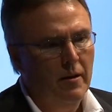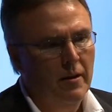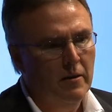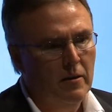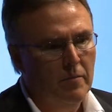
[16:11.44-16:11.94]

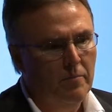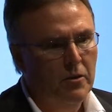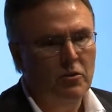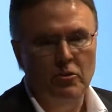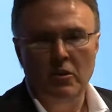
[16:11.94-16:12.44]
and
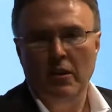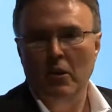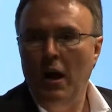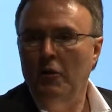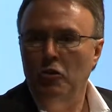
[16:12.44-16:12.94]
pieces of
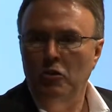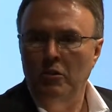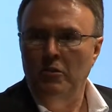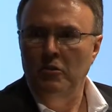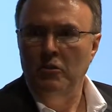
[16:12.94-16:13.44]
technology
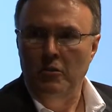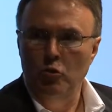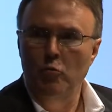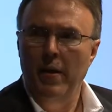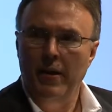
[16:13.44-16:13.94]
into this that
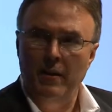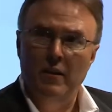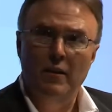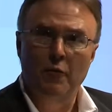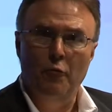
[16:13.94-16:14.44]
do make
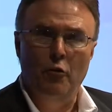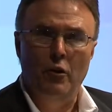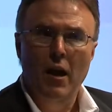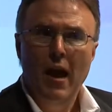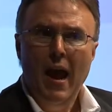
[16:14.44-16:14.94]
it different.